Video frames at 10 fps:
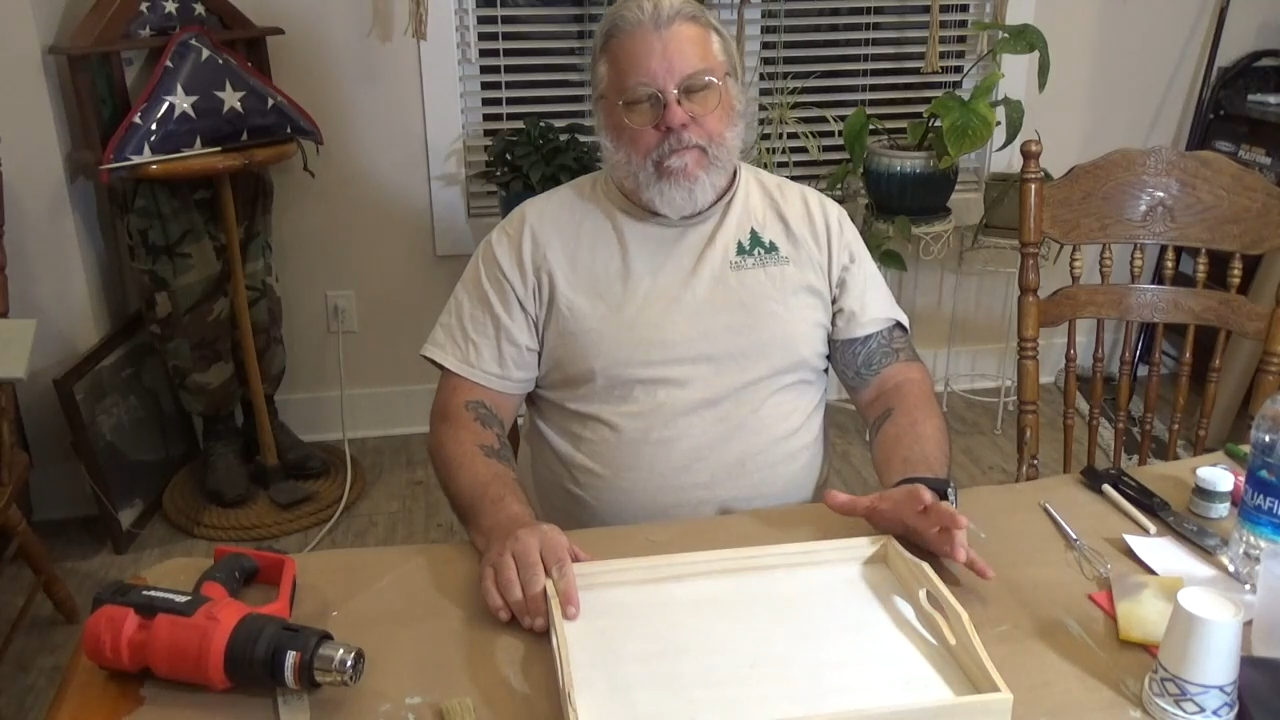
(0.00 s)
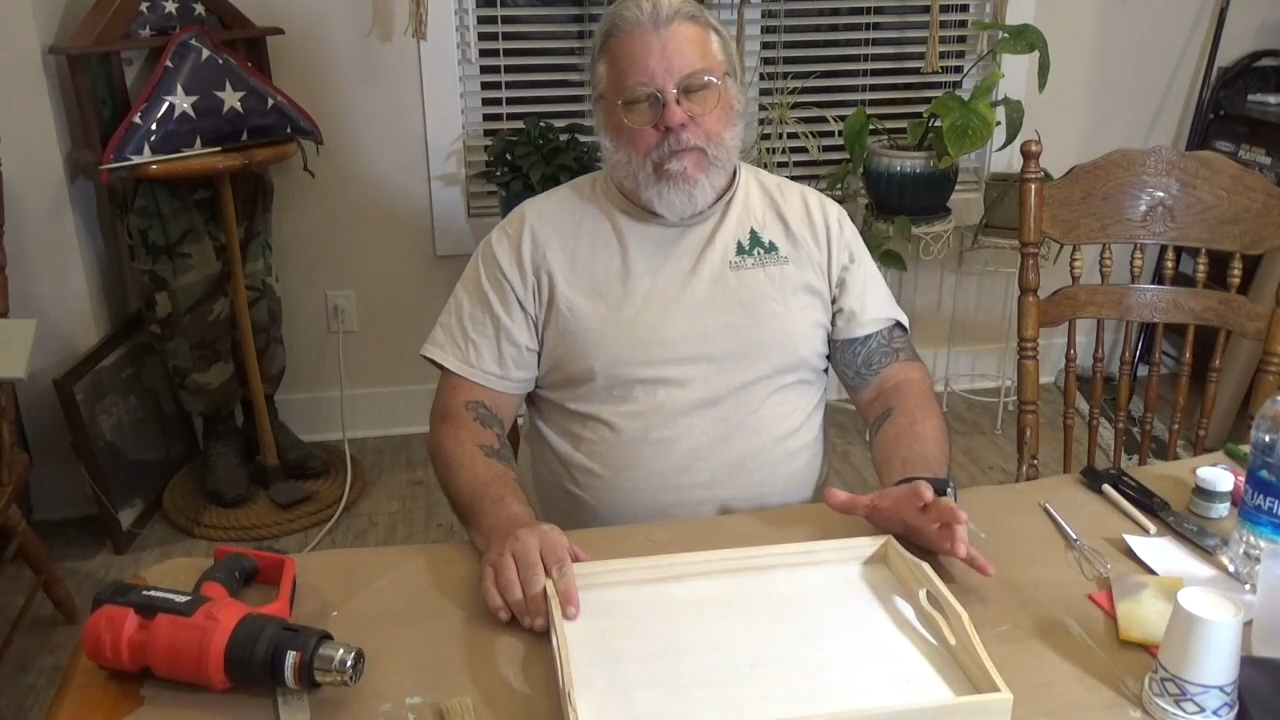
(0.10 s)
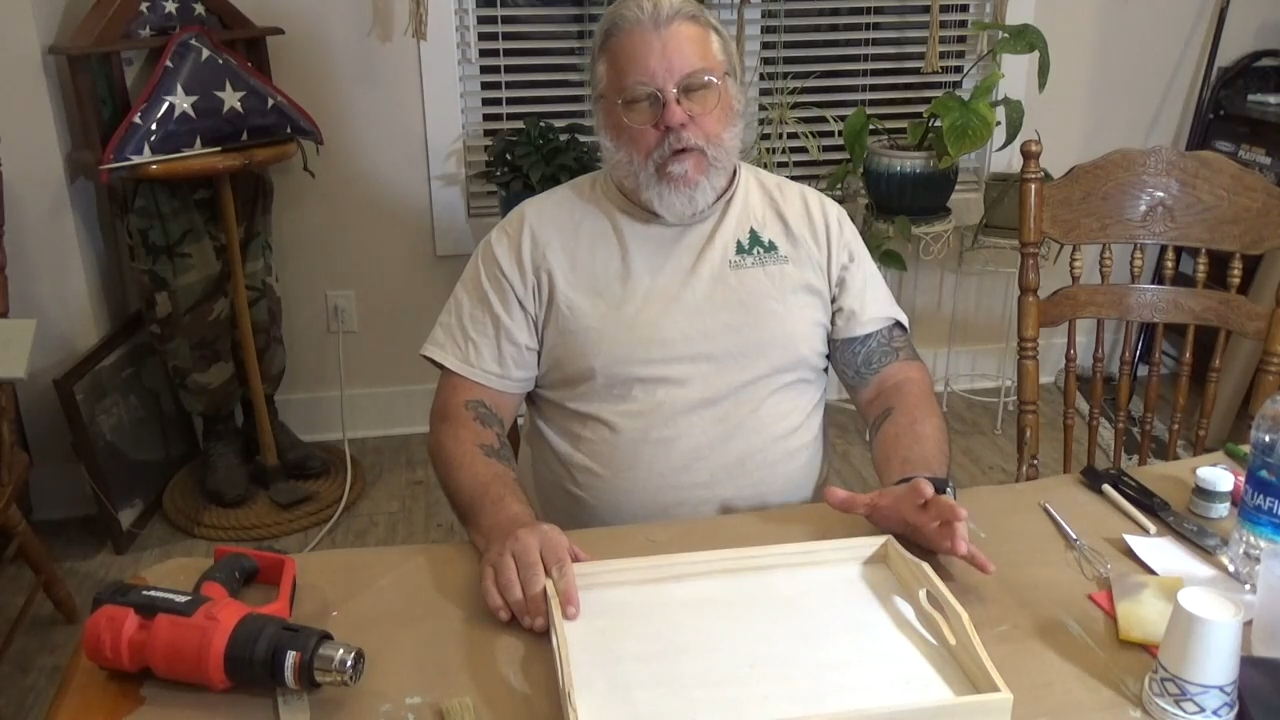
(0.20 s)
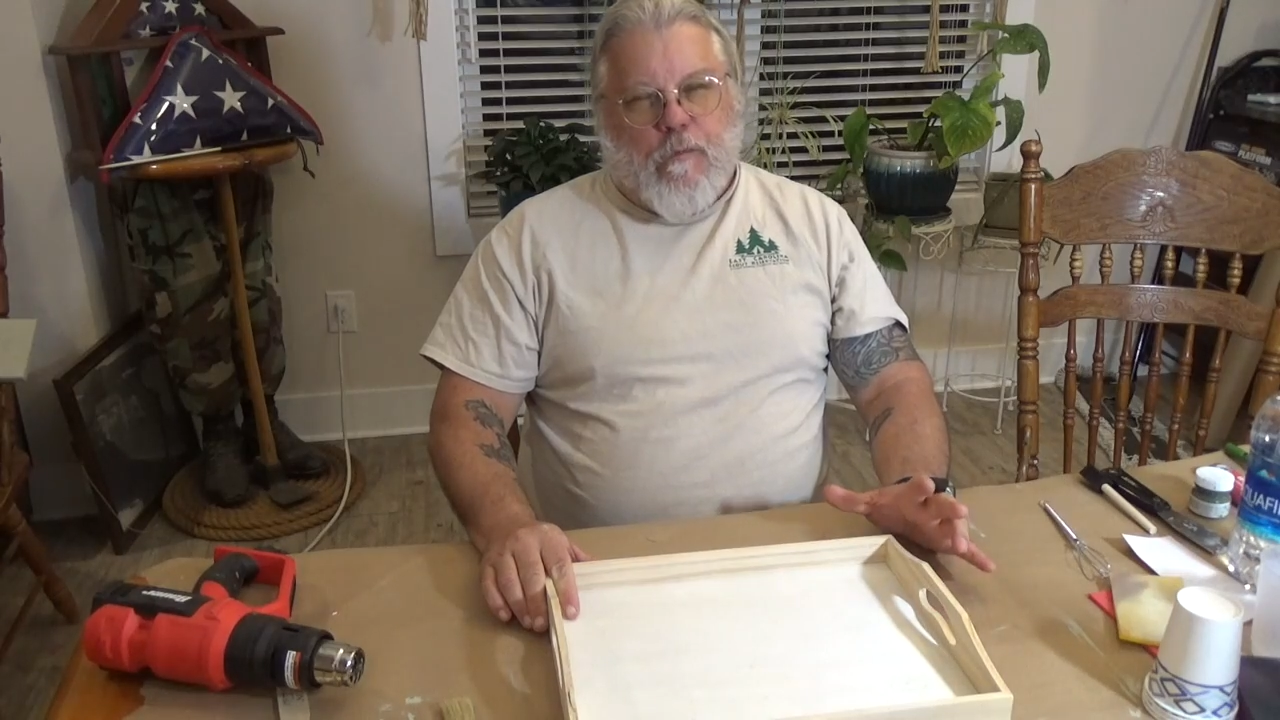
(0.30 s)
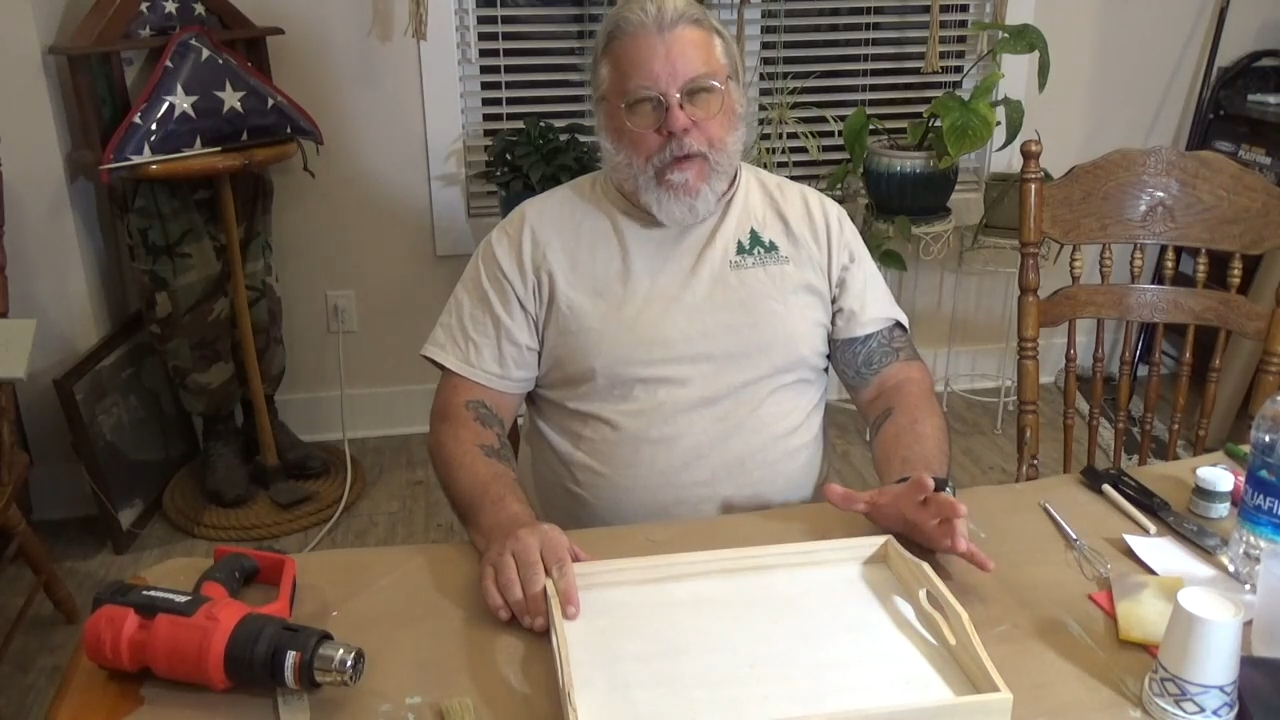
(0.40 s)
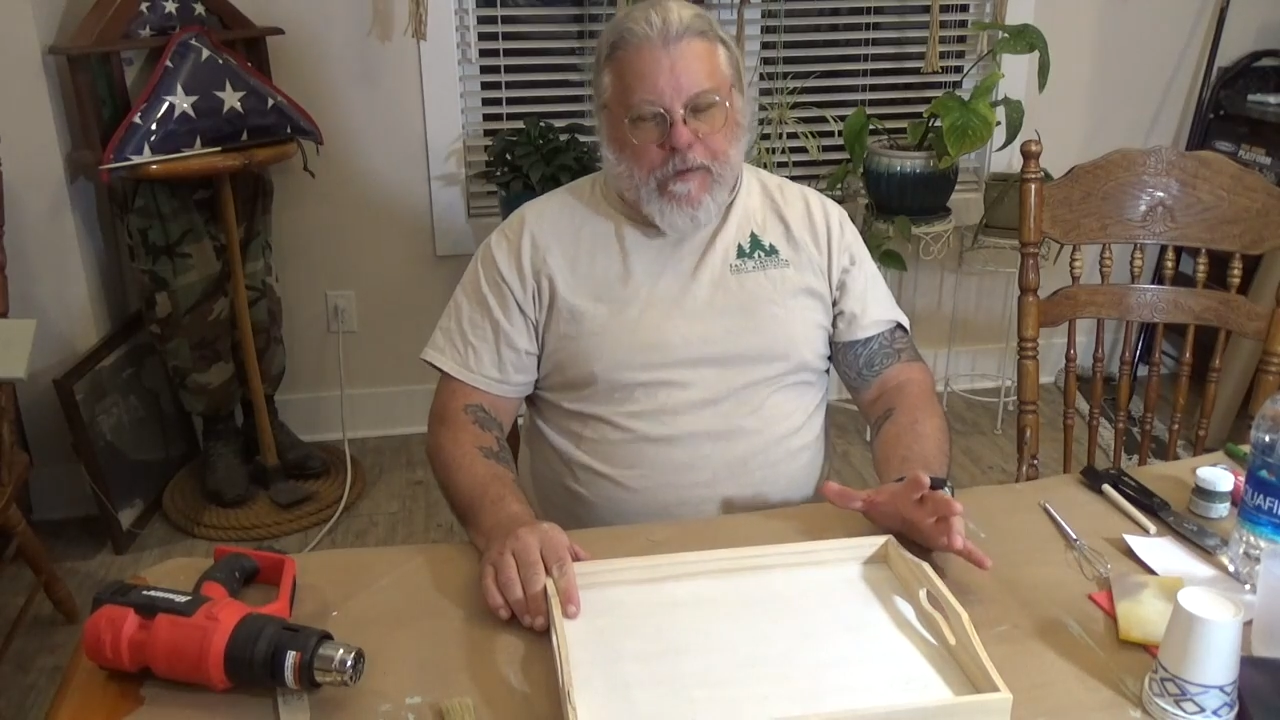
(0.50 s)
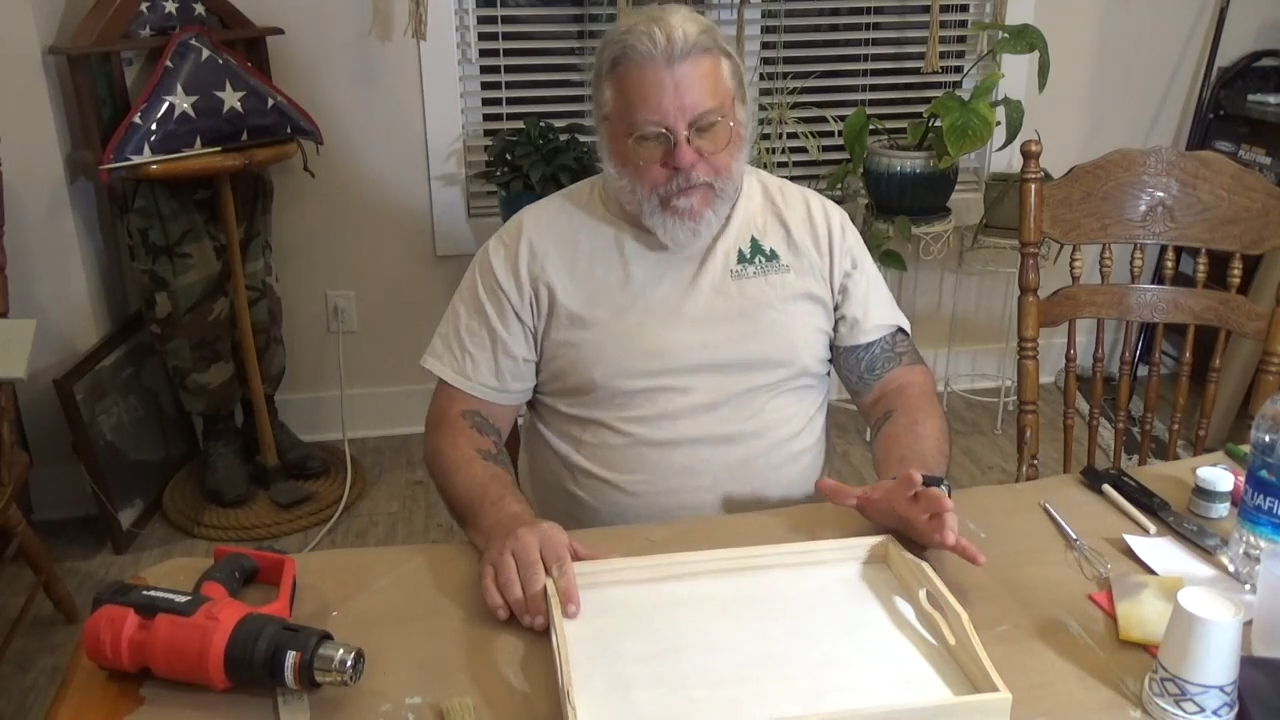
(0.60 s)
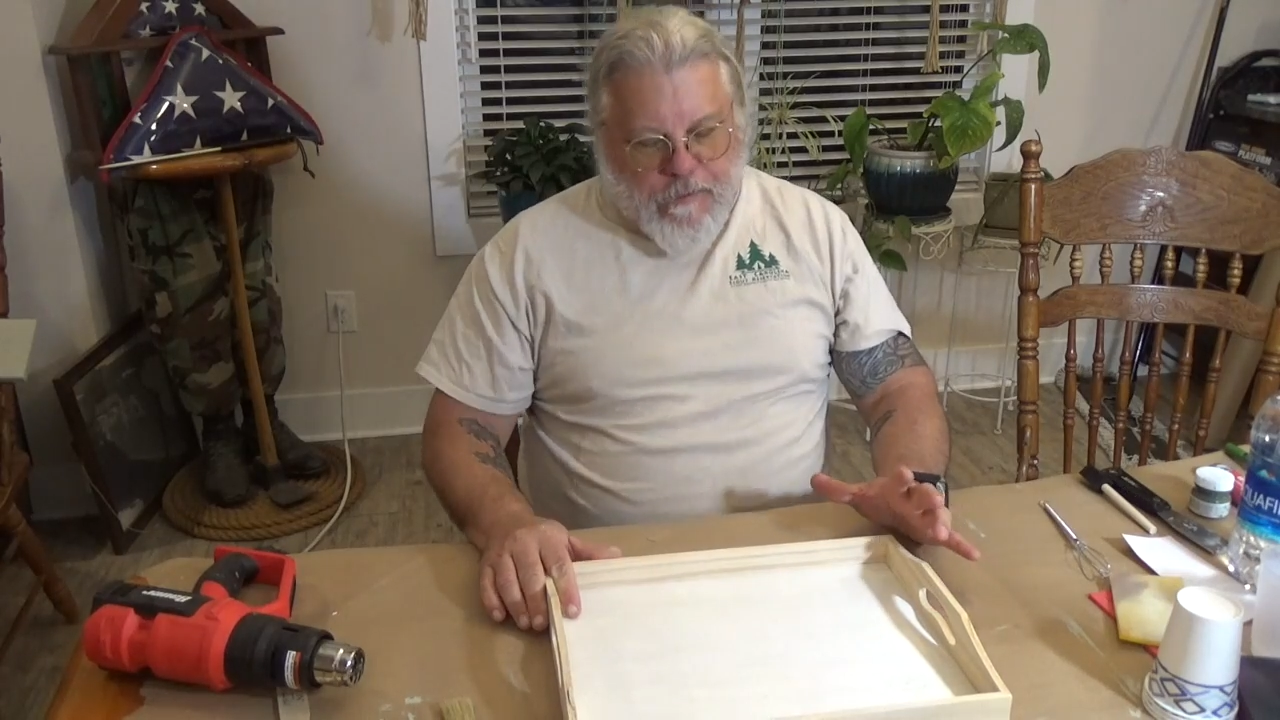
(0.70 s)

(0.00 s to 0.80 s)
mineral paint that